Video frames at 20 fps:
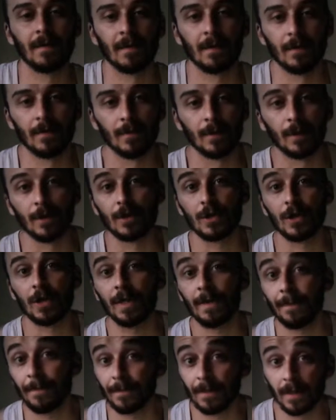They're really
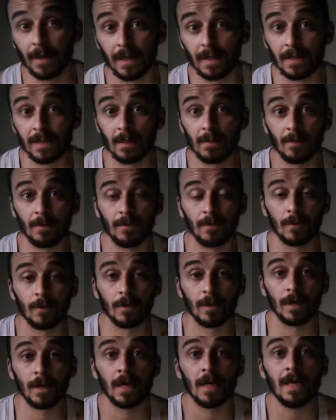cheap, like I said
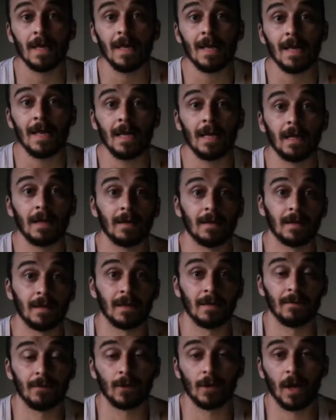before. They
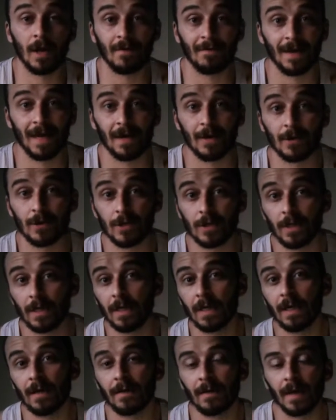give you a lot of
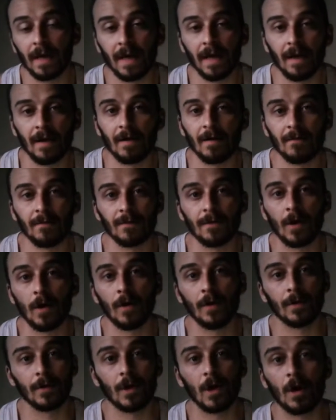energy. They have
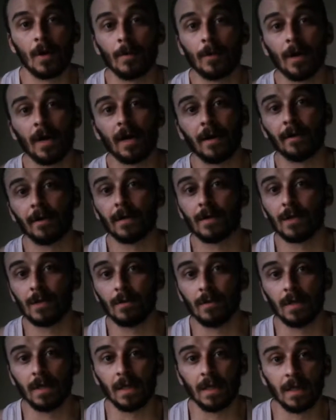all the carbohydrates
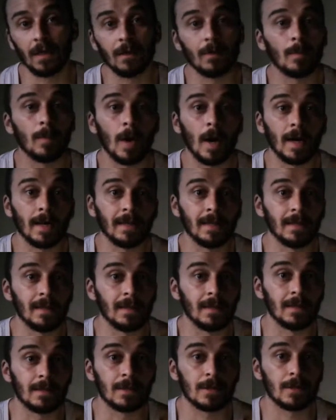you need. Your body
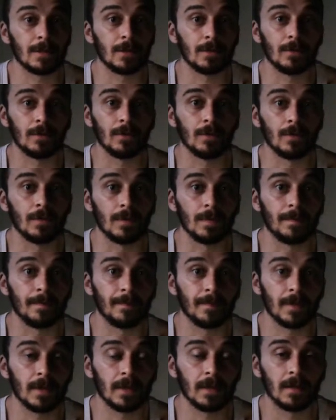needs to
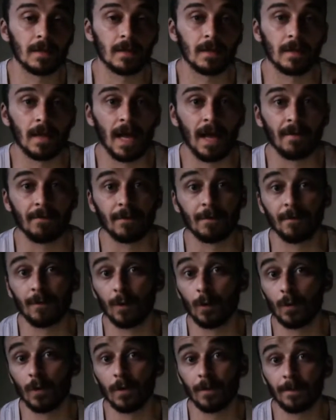have
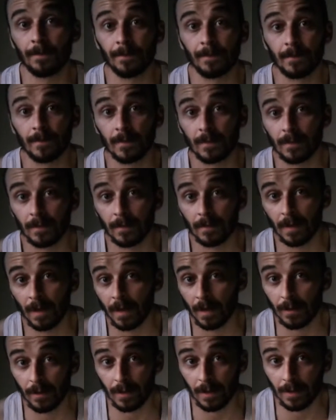fuel
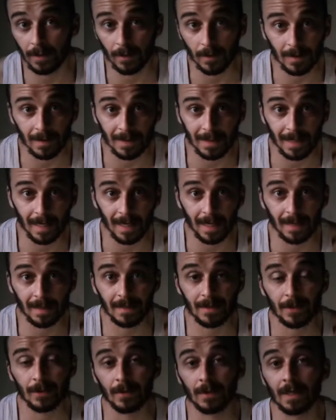that you need during the day
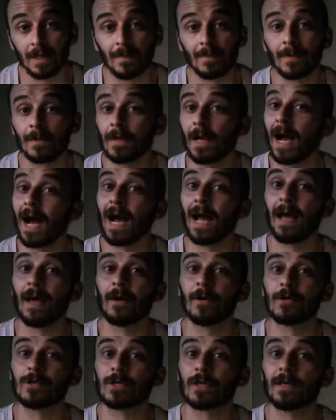to keep high
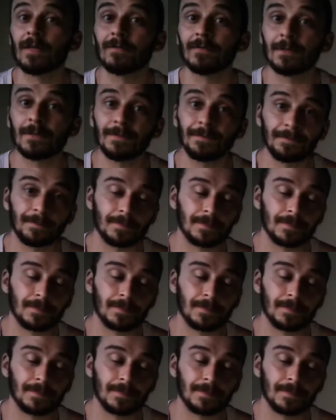energy level.